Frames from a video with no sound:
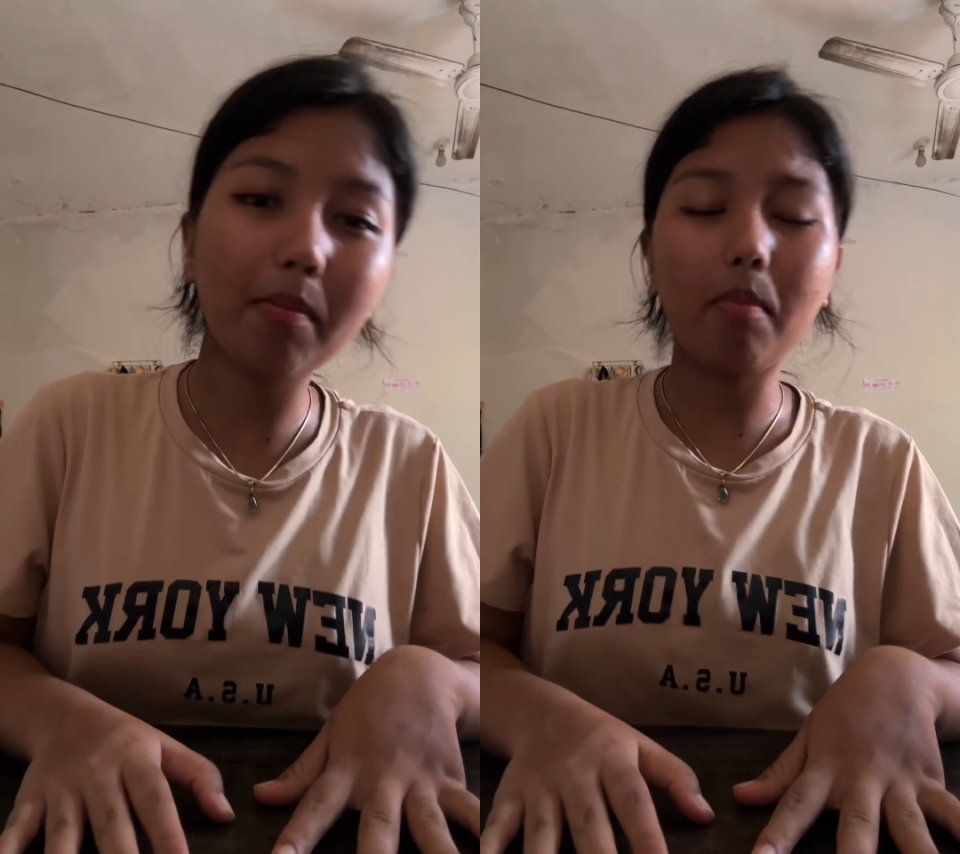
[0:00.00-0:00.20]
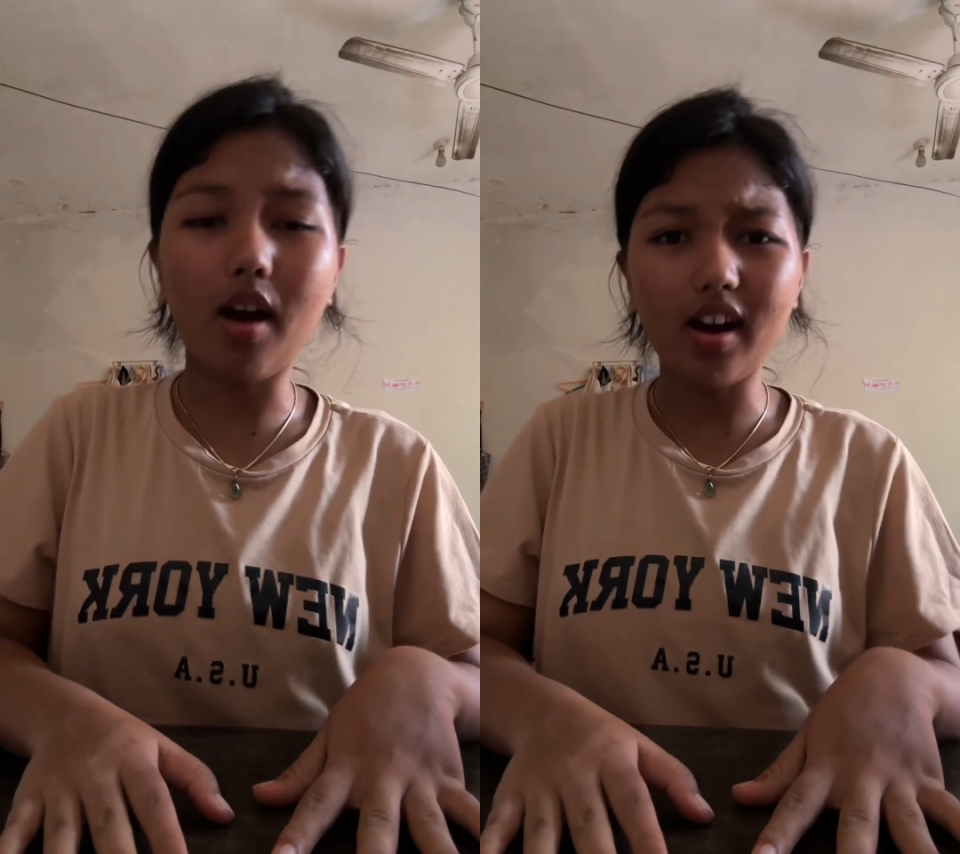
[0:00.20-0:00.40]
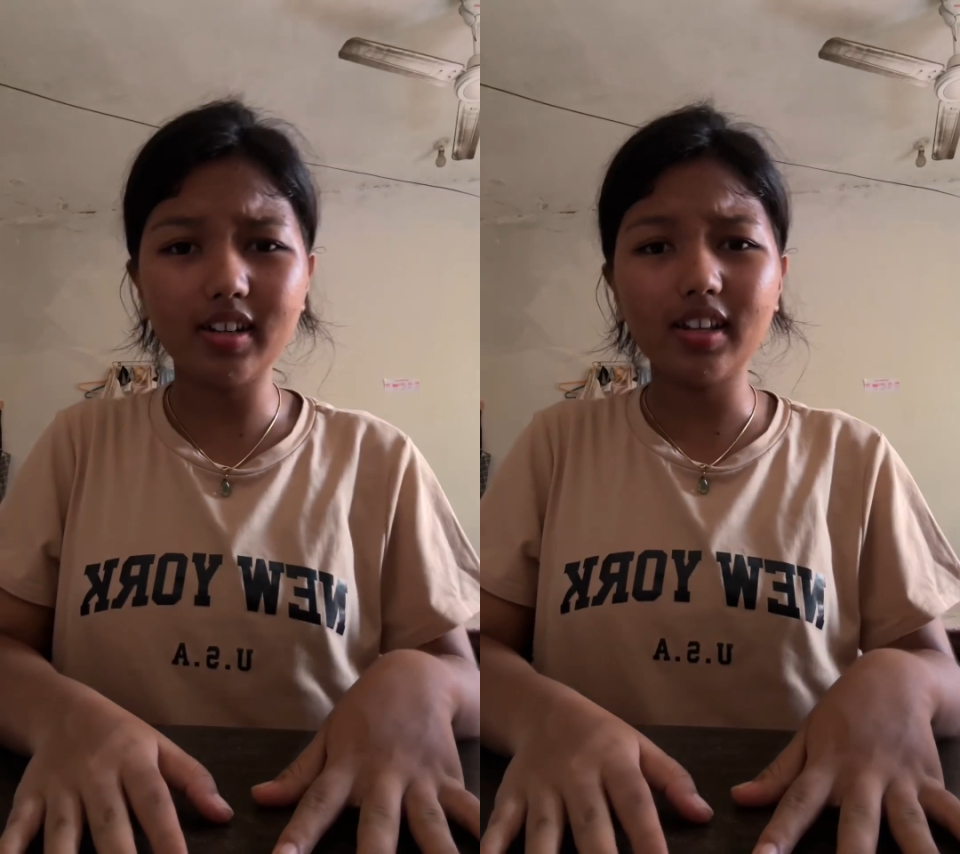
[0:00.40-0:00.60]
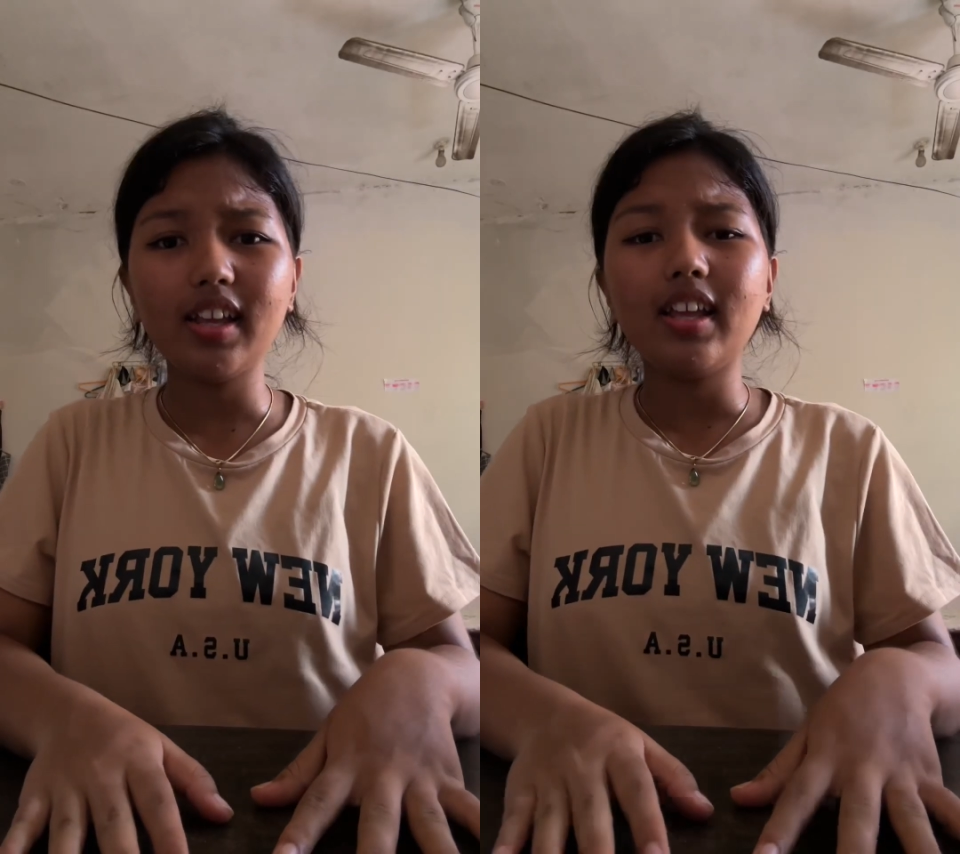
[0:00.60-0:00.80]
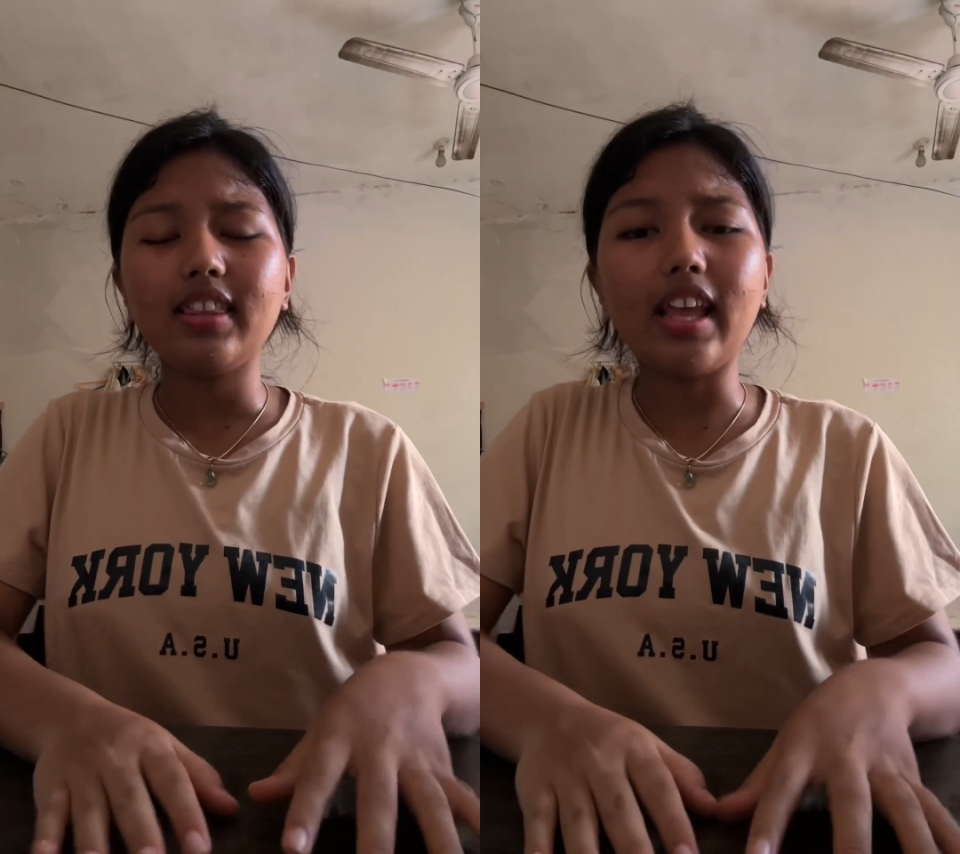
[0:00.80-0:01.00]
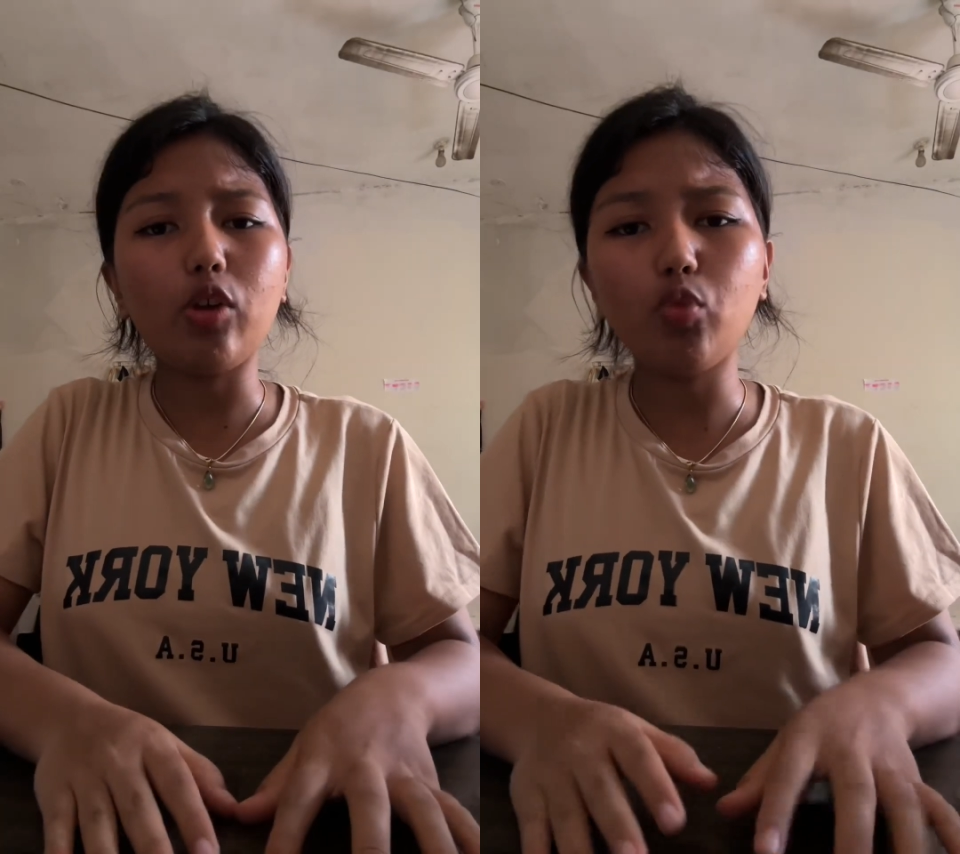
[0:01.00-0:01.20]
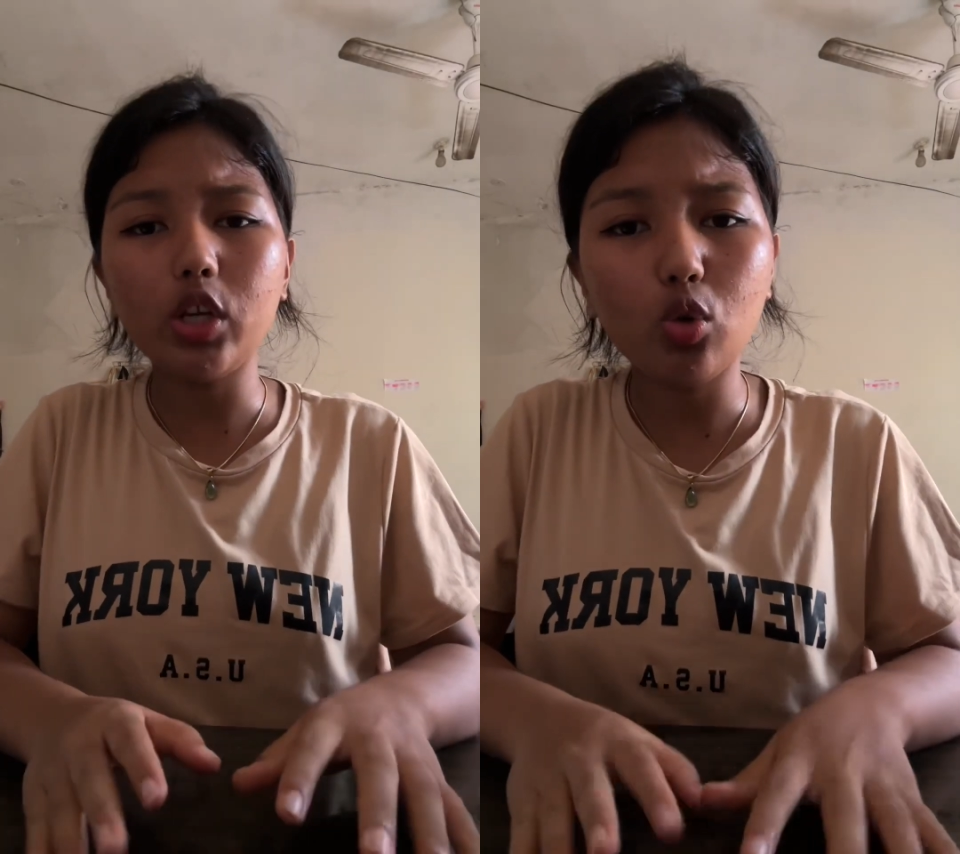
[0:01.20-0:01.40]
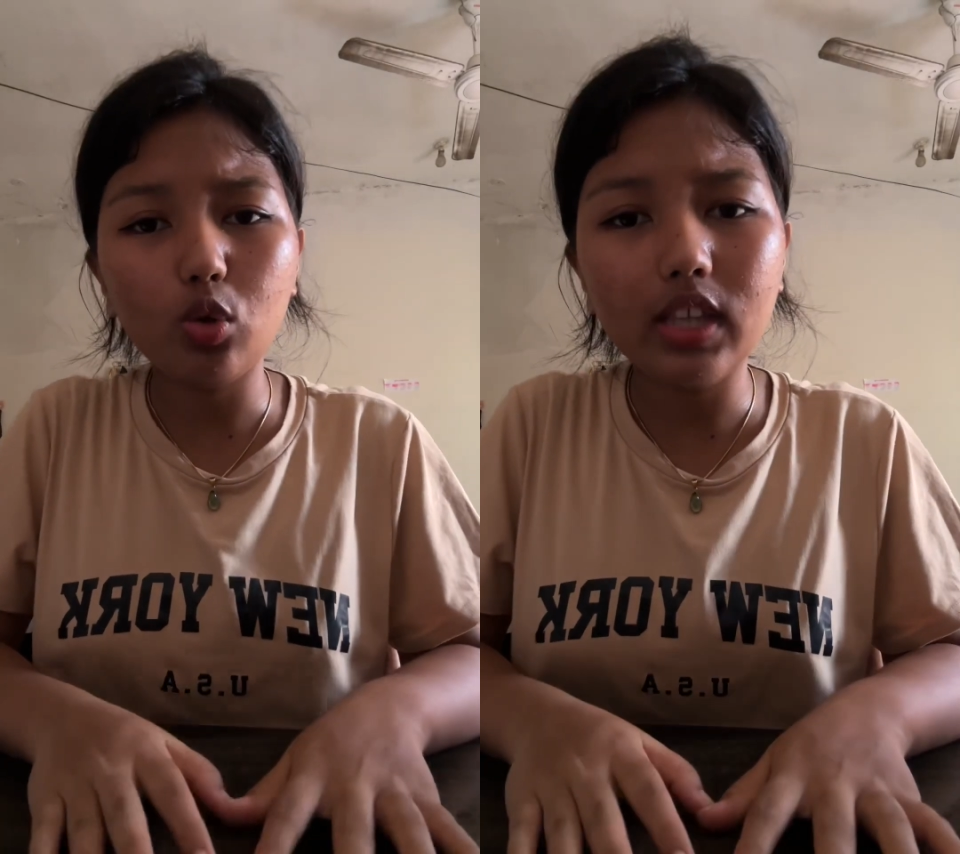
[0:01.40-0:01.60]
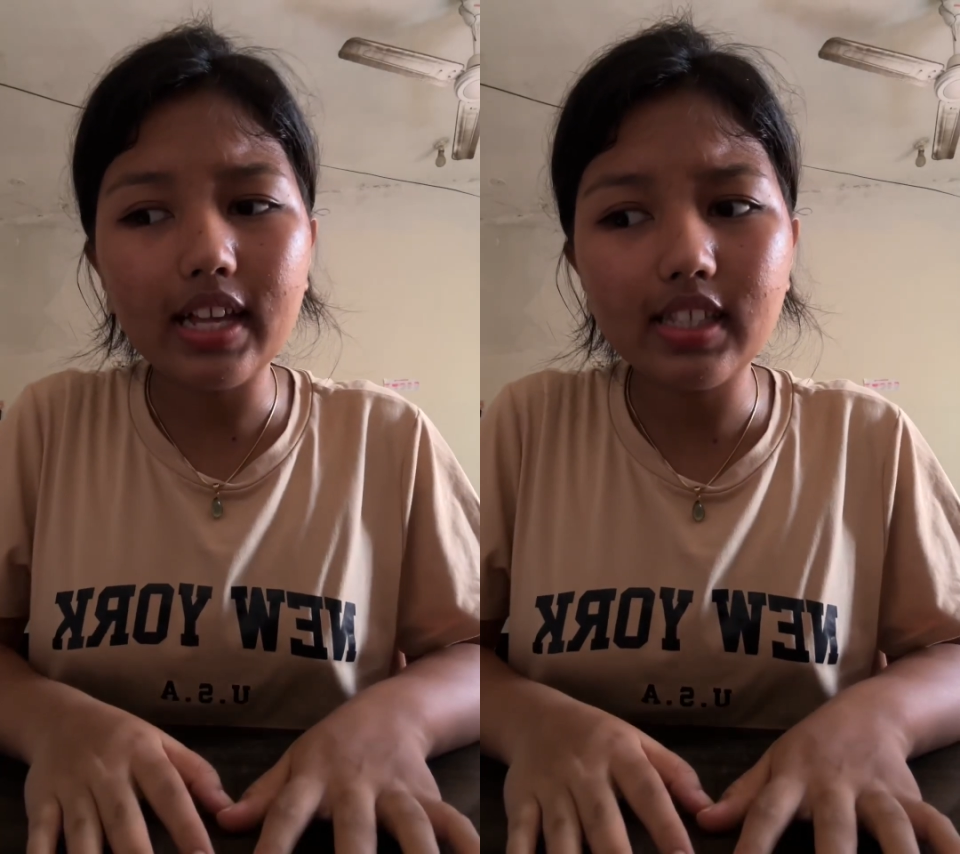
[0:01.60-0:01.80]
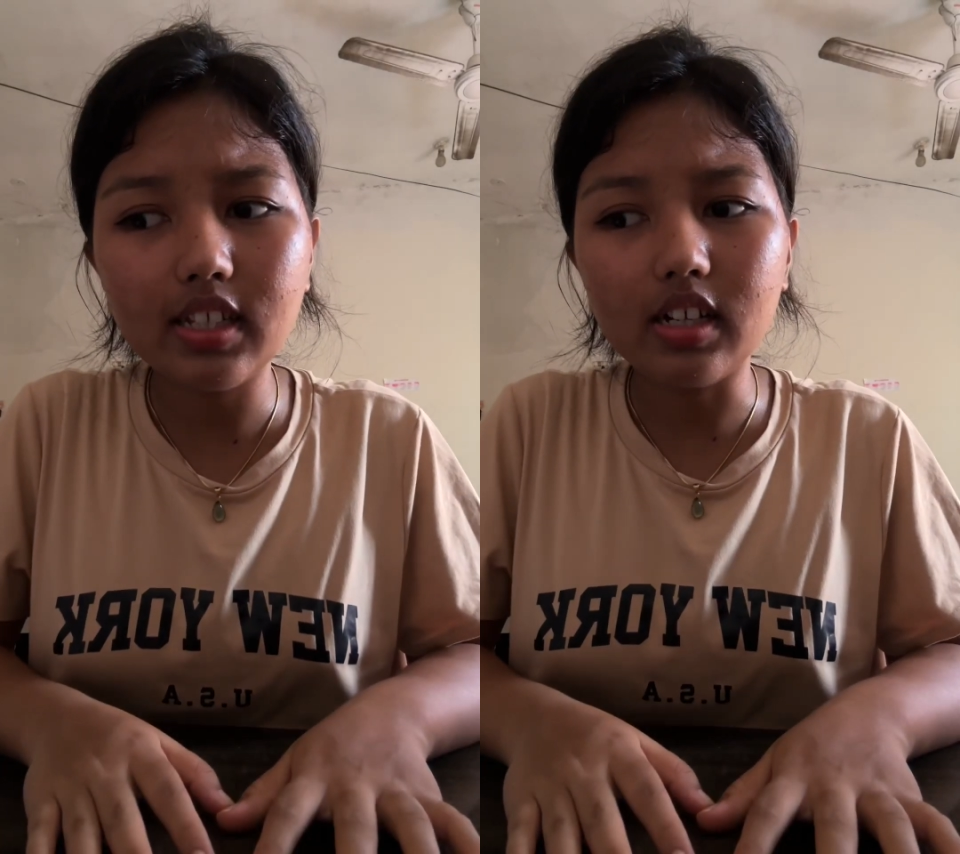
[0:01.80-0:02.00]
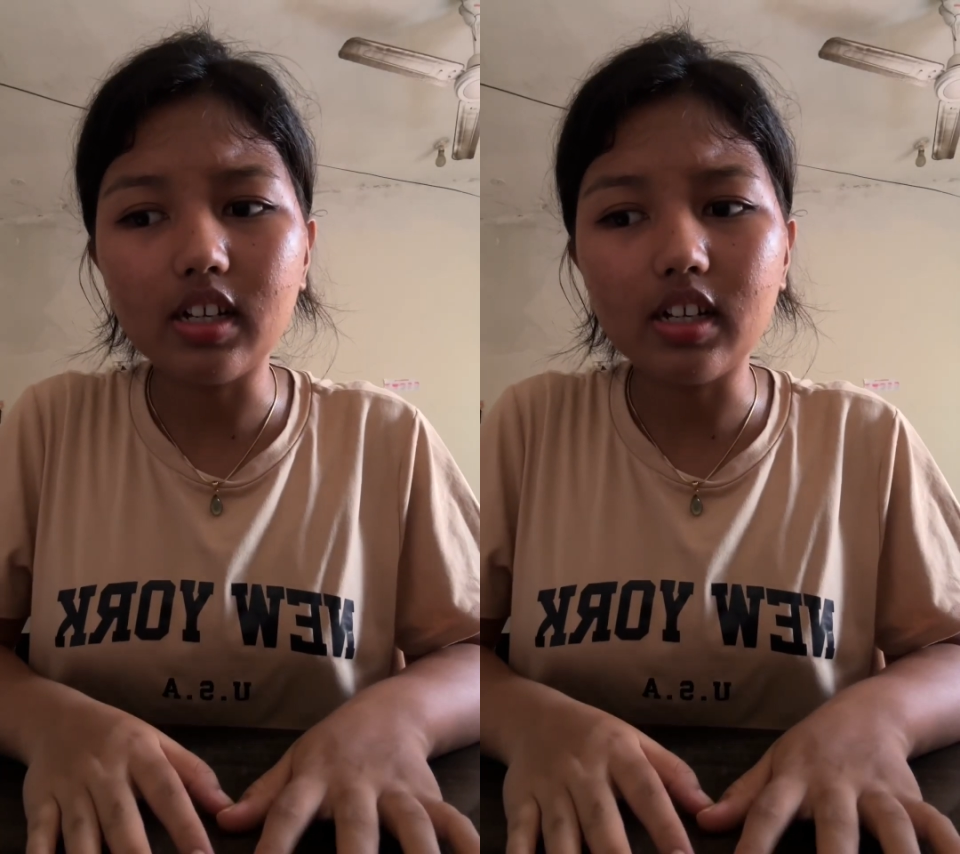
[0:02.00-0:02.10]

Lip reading: part, then we know that